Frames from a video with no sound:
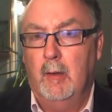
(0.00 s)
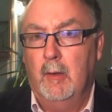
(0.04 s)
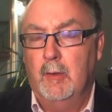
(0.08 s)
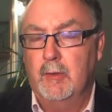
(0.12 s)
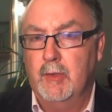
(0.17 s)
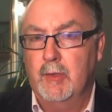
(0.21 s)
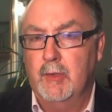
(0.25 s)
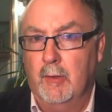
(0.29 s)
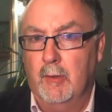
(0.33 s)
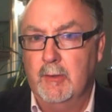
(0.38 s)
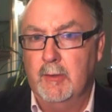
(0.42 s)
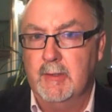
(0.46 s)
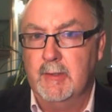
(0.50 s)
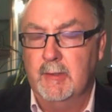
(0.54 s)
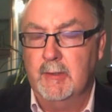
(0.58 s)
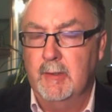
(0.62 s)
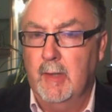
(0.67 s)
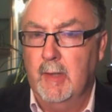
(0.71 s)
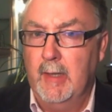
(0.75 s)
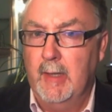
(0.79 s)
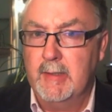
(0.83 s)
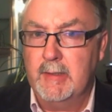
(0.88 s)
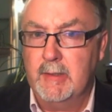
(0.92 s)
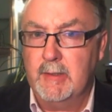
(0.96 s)

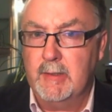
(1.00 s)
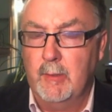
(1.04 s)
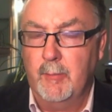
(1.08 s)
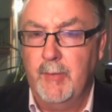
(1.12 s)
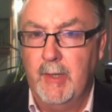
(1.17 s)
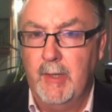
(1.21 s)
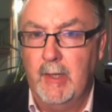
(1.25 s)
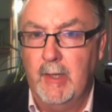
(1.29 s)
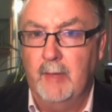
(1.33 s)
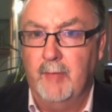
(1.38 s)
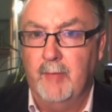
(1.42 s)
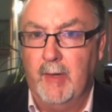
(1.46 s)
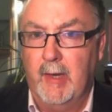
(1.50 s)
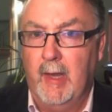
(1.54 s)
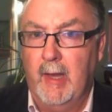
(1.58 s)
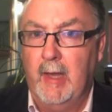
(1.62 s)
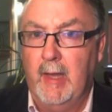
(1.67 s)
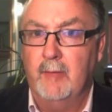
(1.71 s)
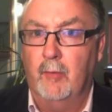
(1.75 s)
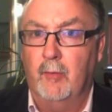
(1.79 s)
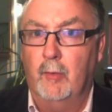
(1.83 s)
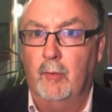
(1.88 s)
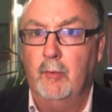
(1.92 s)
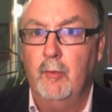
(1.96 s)
Johnson as something of a
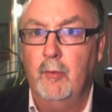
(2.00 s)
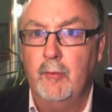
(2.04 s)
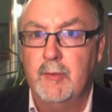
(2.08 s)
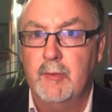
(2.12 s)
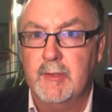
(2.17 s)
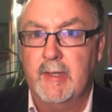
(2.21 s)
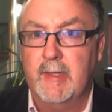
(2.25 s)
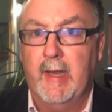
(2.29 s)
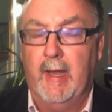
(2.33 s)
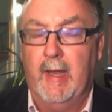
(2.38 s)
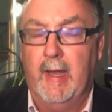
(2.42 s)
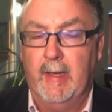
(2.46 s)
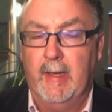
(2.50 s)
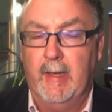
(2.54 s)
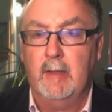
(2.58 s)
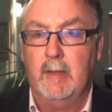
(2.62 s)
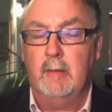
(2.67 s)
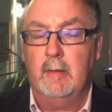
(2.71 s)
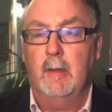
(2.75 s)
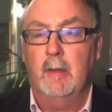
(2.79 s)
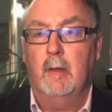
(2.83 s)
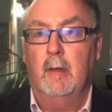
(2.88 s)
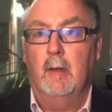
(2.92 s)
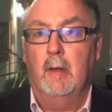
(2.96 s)
kind of a loose cannon,